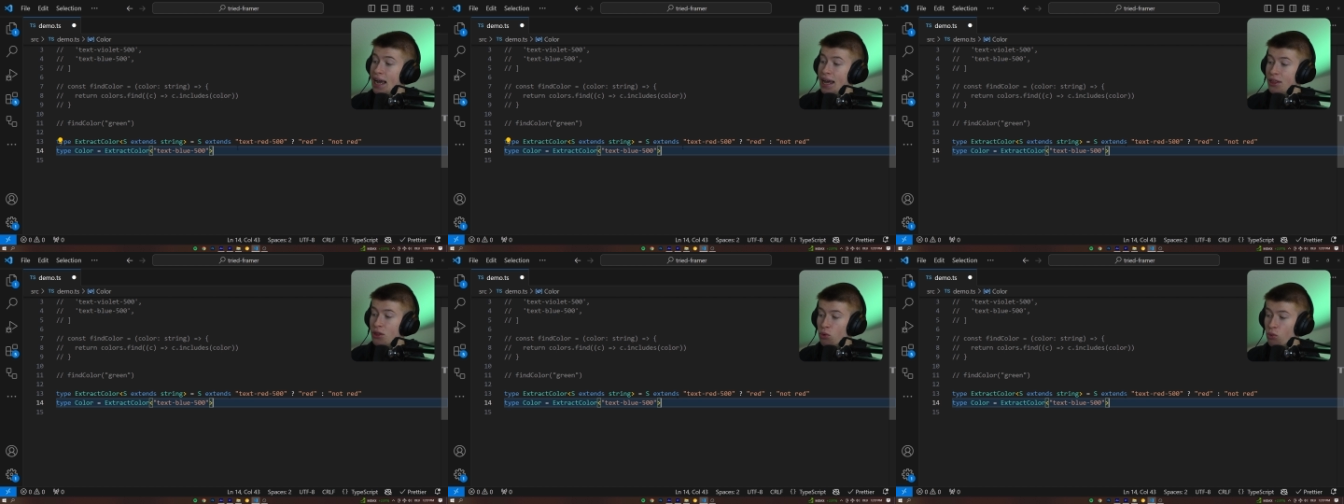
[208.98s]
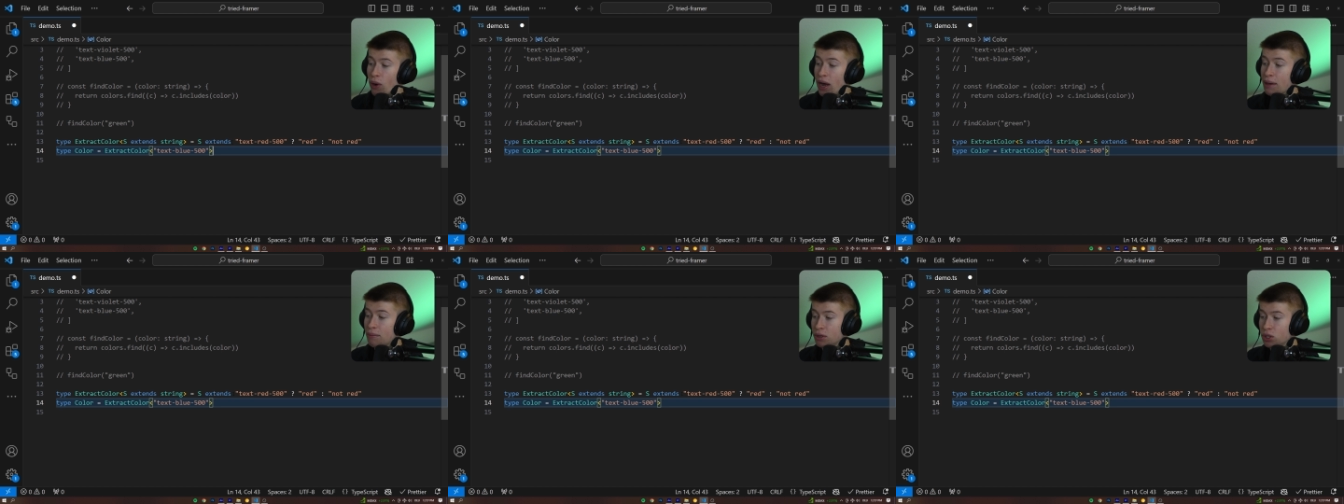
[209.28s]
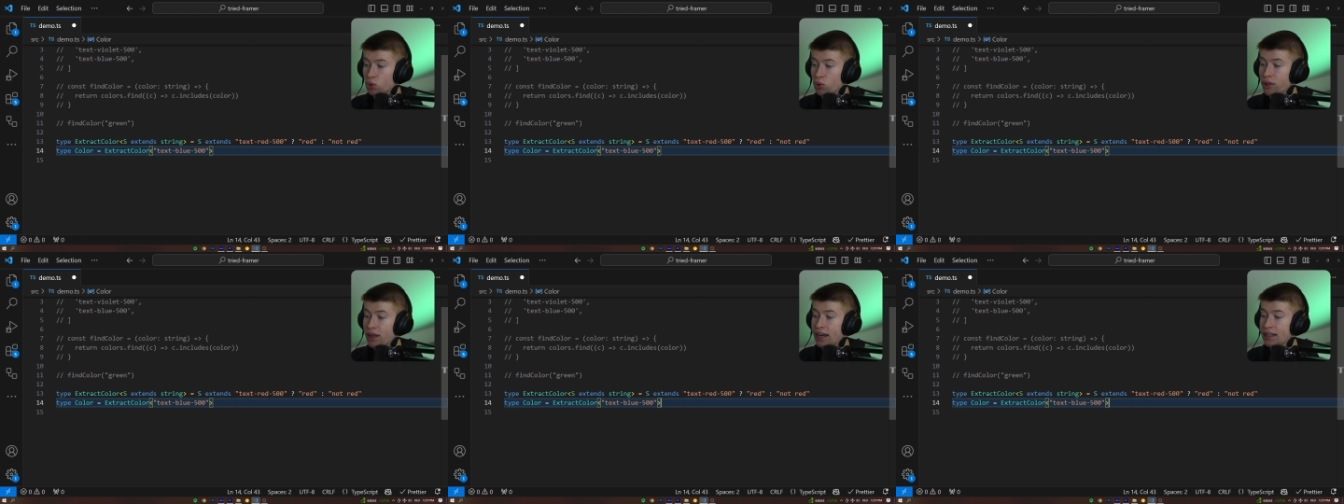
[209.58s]
And the way
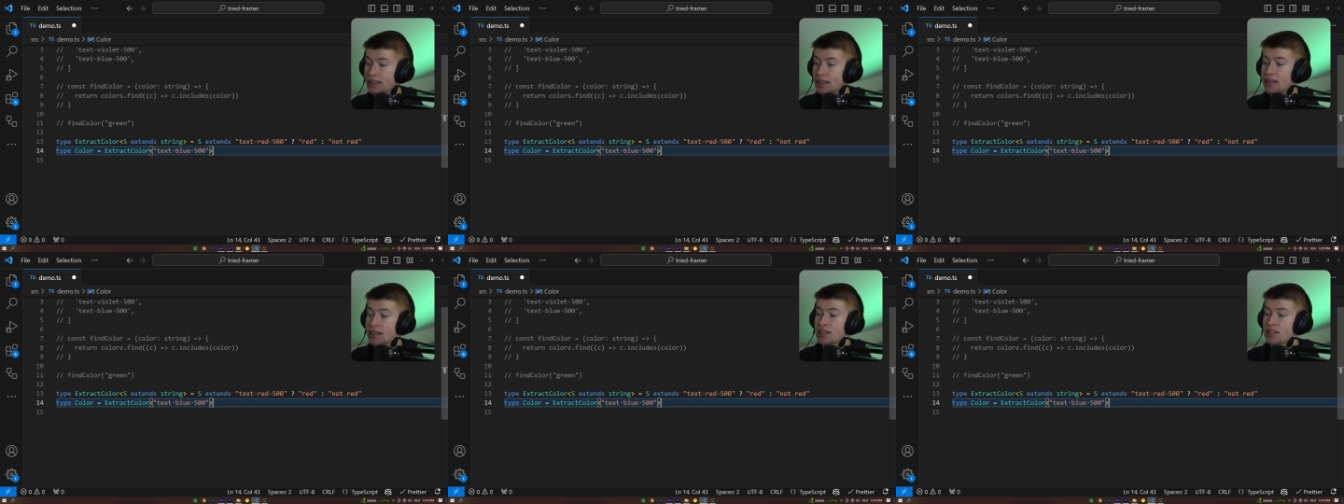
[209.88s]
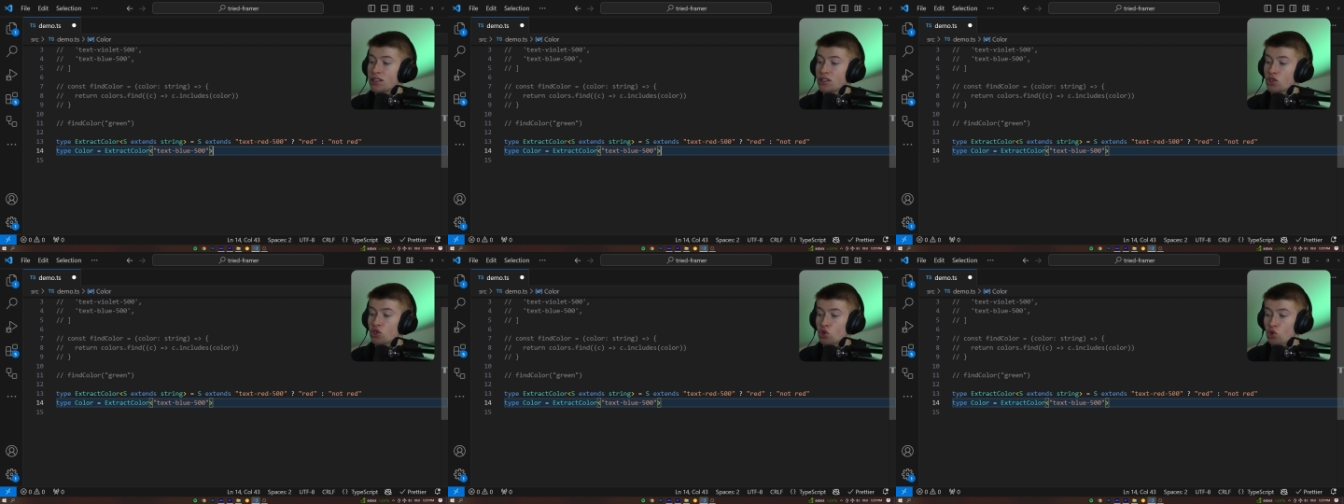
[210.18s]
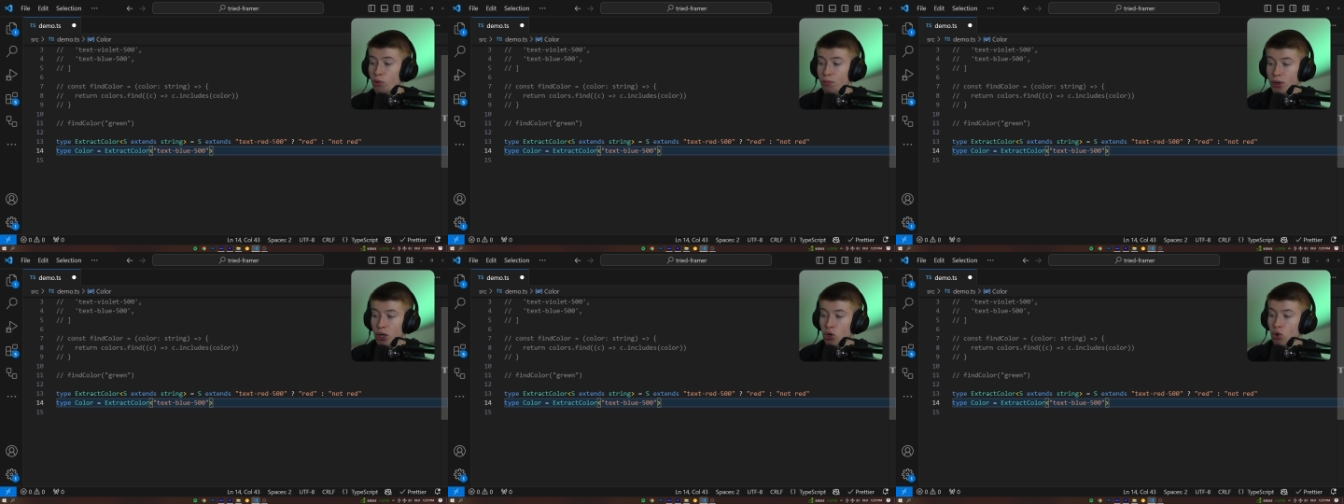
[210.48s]
we do that is
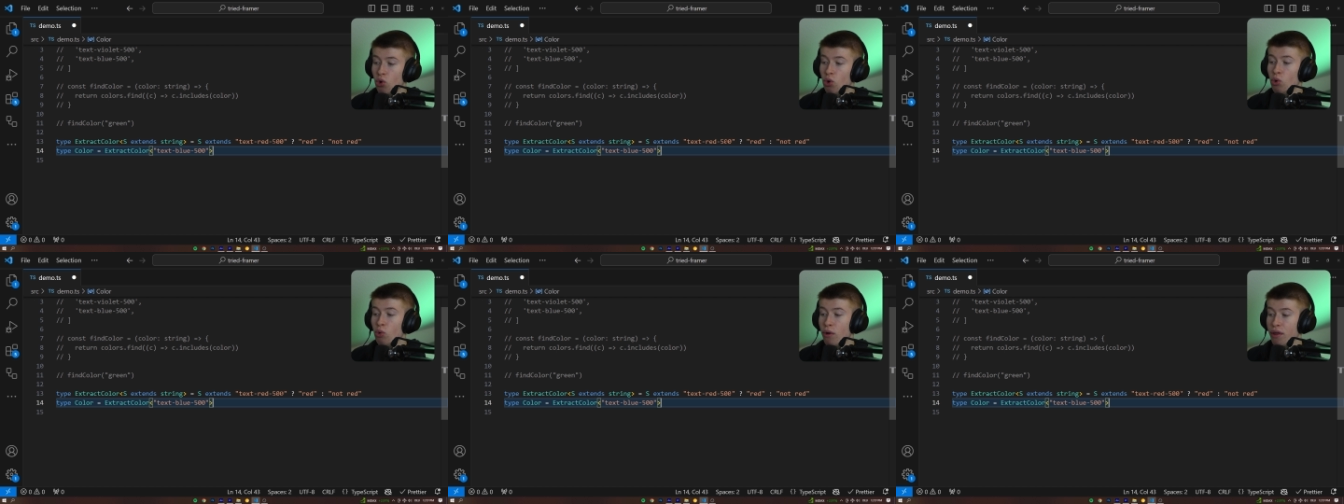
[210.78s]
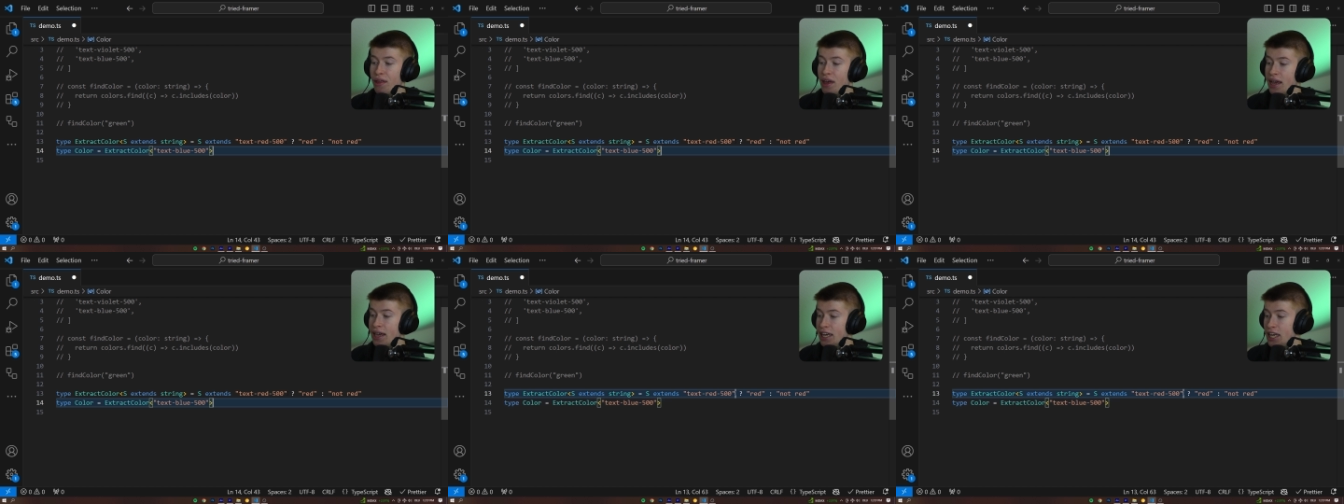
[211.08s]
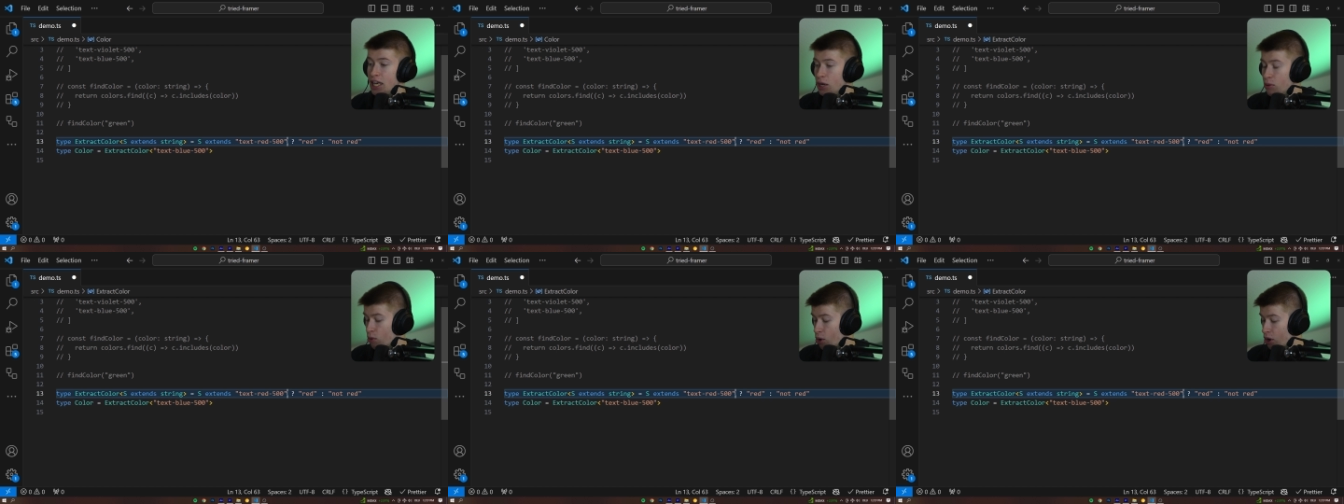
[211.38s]
super cool with a
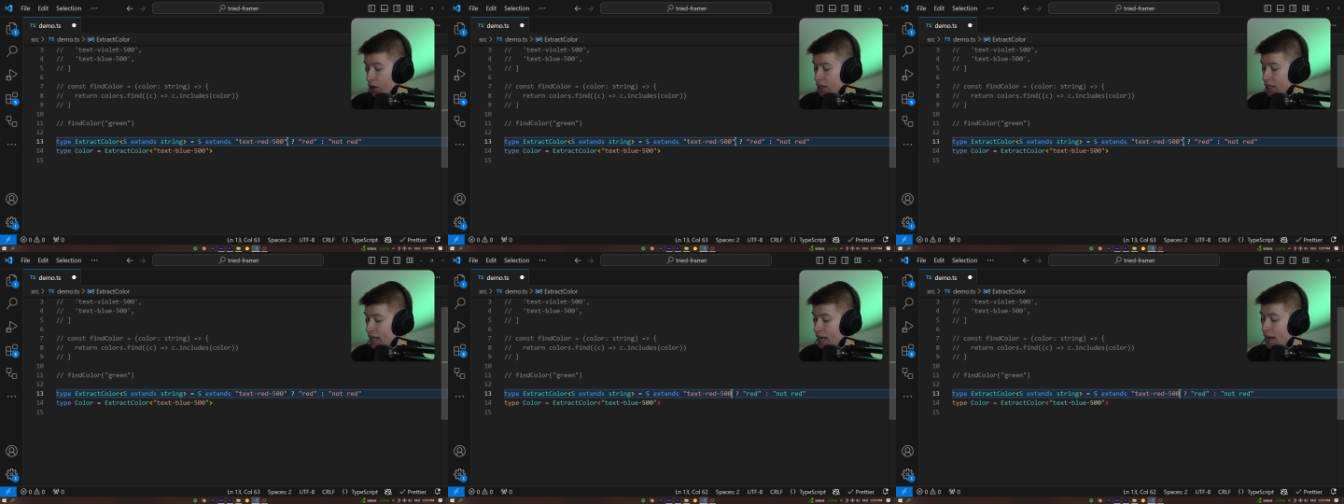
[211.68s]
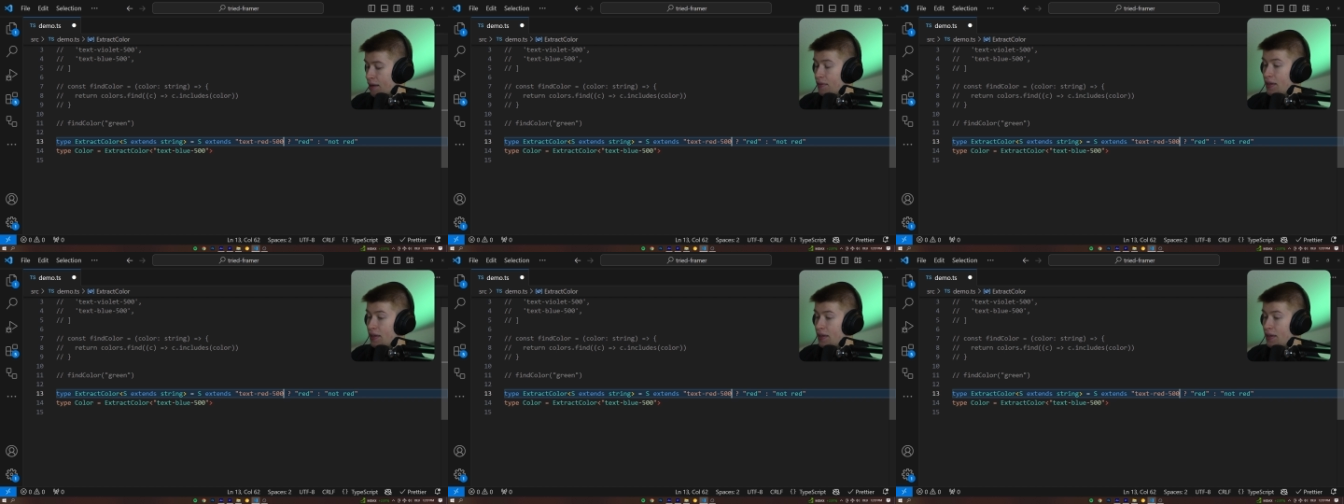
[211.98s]
keyword